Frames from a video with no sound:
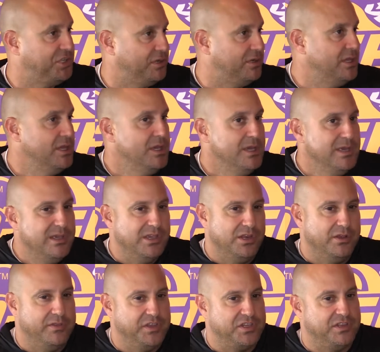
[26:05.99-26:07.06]
And
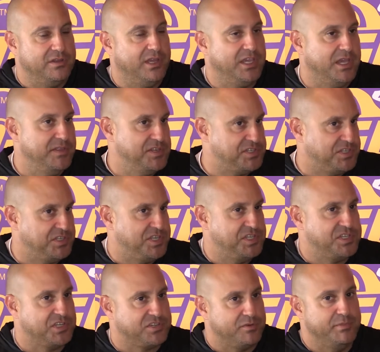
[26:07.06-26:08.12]
again, the
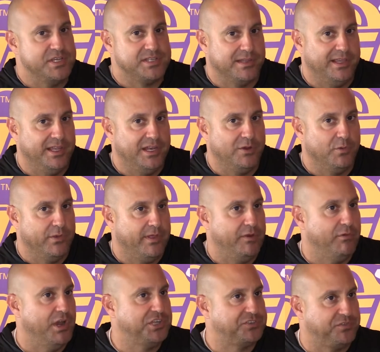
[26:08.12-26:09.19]
statistics are misleading where they
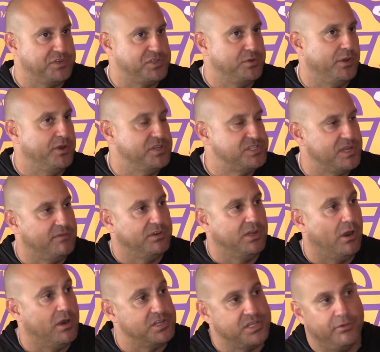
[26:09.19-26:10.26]
rushed for 270
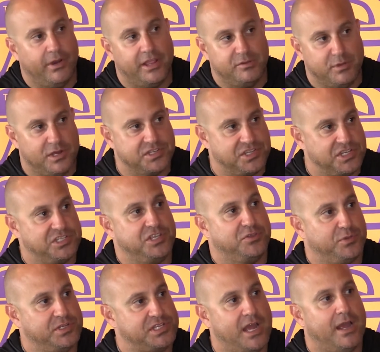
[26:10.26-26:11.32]
yards. They ran the ball
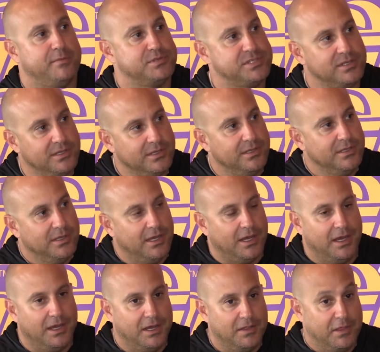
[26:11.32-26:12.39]
63 times.
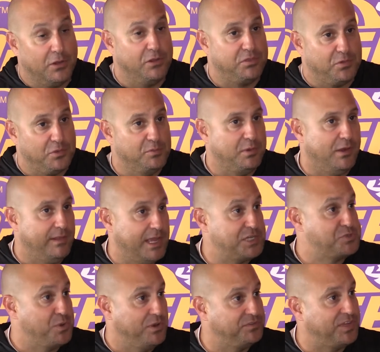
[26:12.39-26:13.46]
They only threw the ball
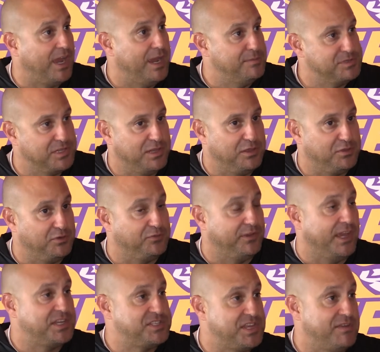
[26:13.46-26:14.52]
like 12 times, and they threw for
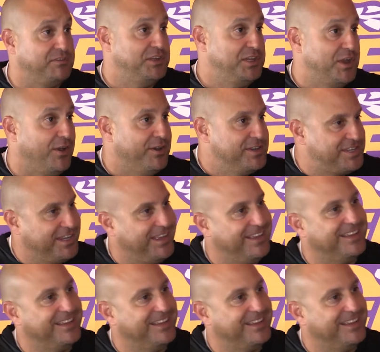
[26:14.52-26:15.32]
like 70 yards.